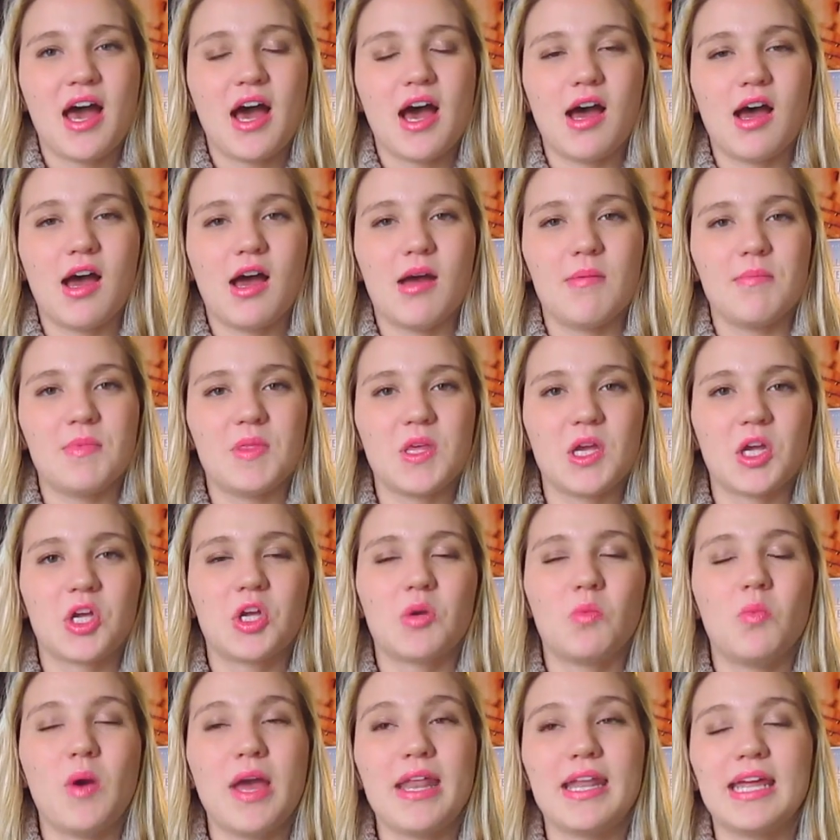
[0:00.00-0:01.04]

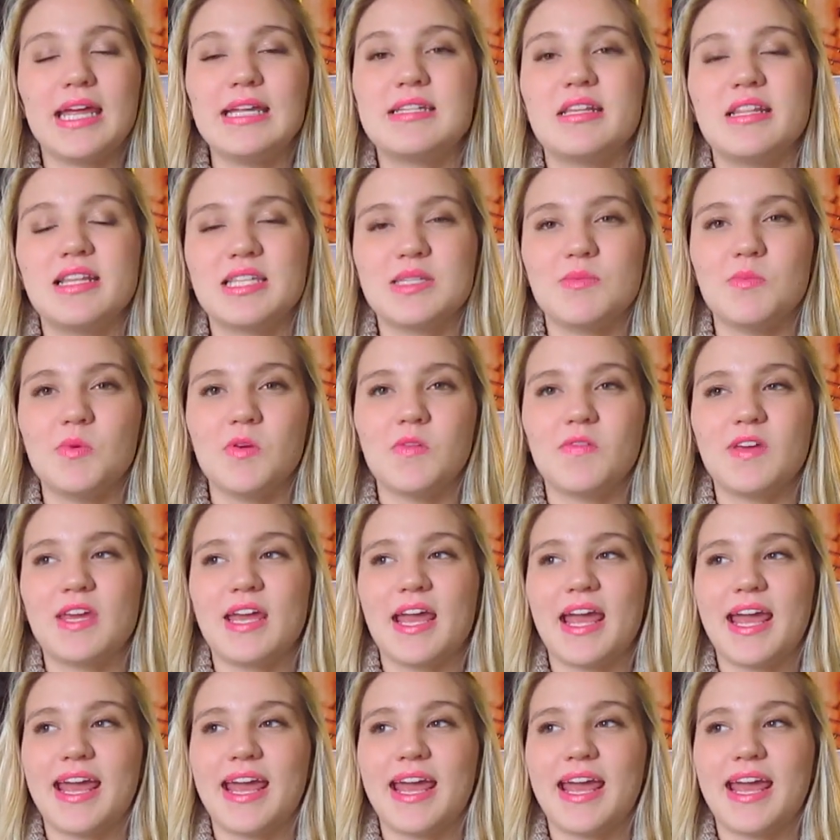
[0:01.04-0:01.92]
that went into this movie